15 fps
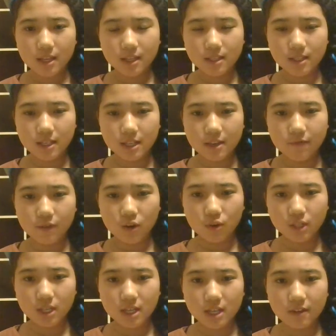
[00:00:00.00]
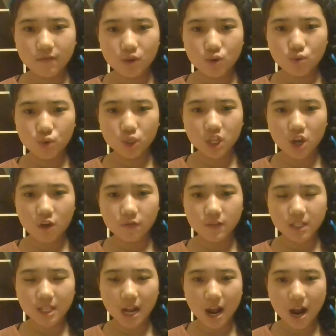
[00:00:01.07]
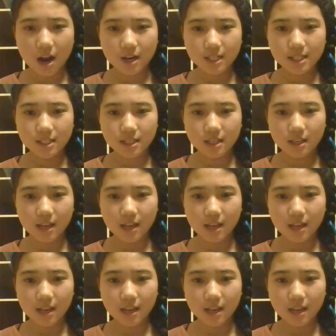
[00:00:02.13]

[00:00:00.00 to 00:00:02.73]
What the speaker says: the evolution of stars,